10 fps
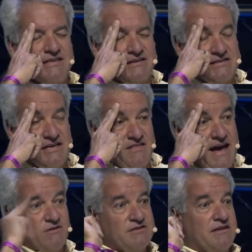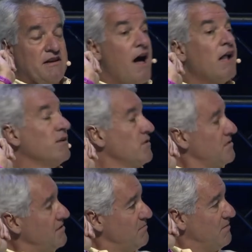
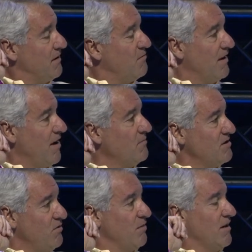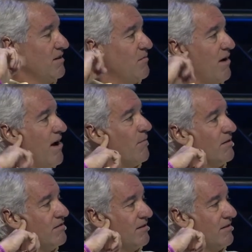$60,000 to pick me up, to bring me to the Bahamas.